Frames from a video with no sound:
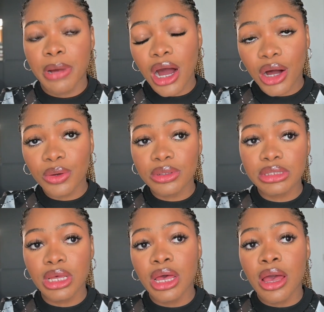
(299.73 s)
£80
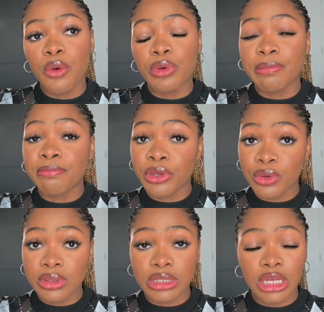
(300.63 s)
with
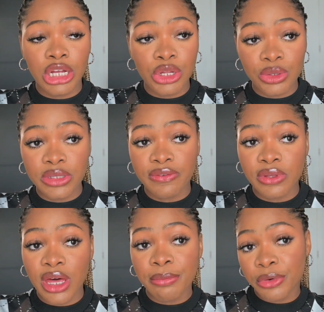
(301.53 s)
bills inclusive. So
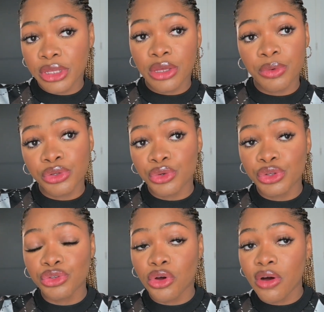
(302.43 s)
that money was going
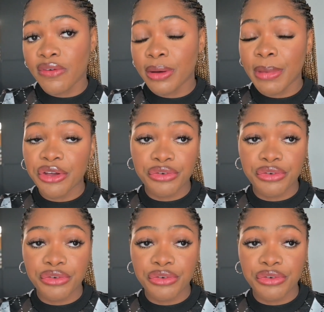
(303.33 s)
to cover my